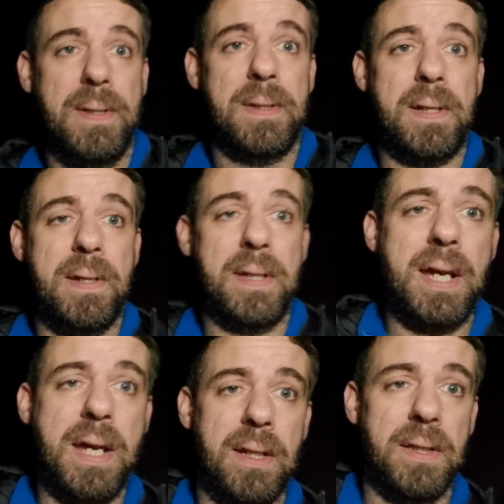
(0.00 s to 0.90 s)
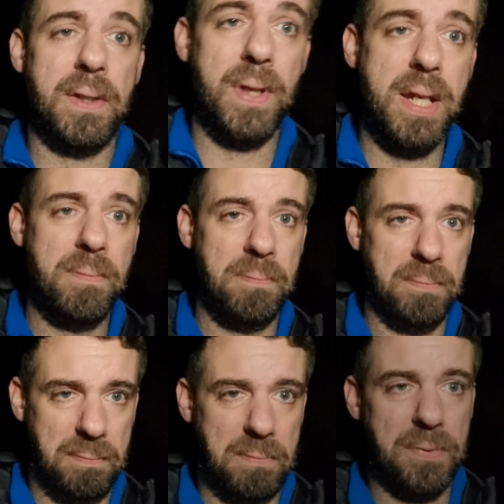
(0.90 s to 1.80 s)
So yeah, until then,
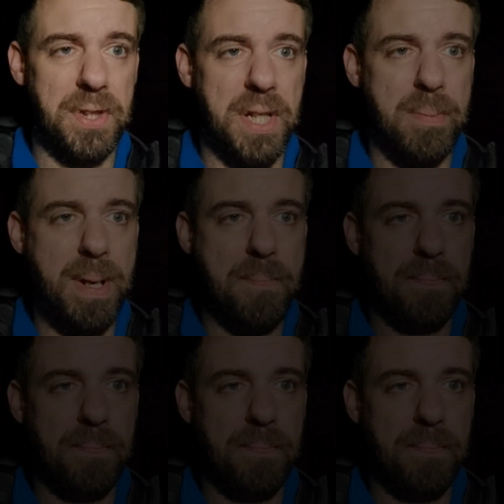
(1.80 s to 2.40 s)
see you in a bit.